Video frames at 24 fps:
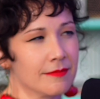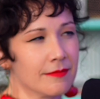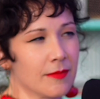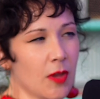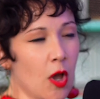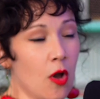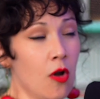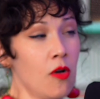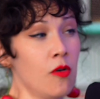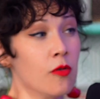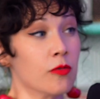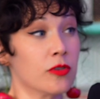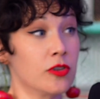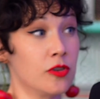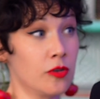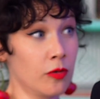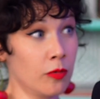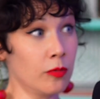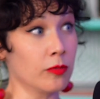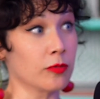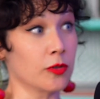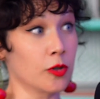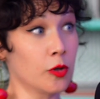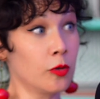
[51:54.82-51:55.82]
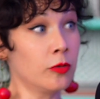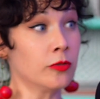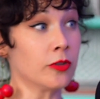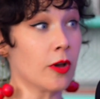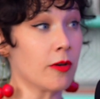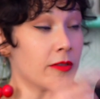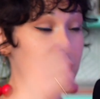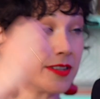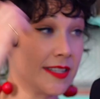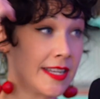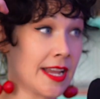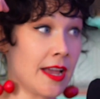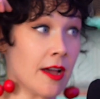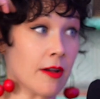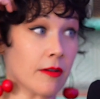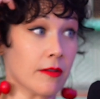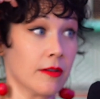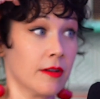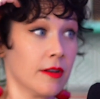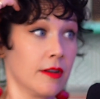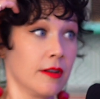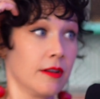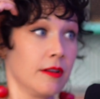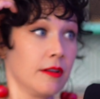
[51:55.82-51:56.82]
Oh, you'll you'll know the town.
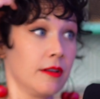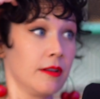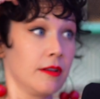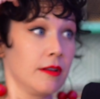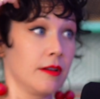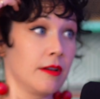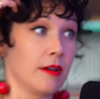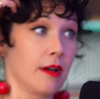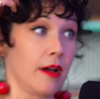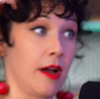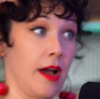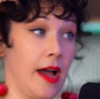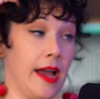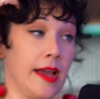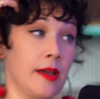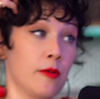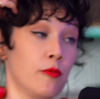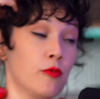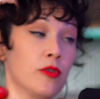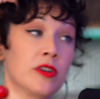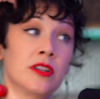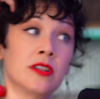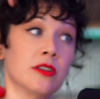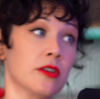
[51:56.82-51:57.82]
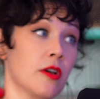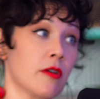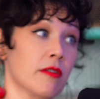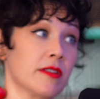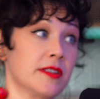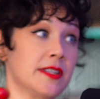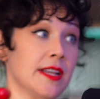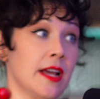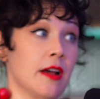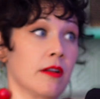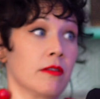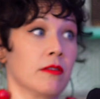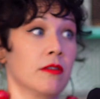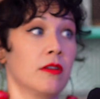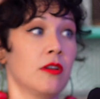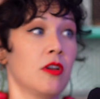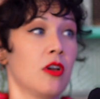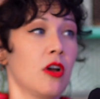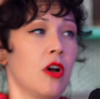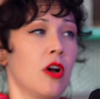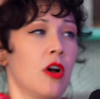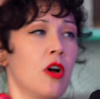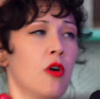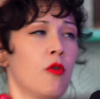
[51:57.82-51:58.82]
I wouldn't know the town.
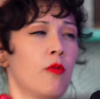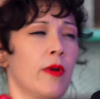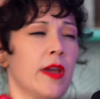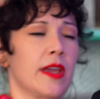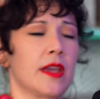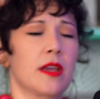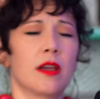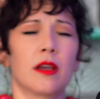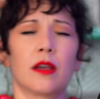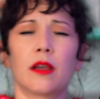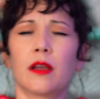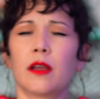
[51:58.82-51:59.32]
Oh wait.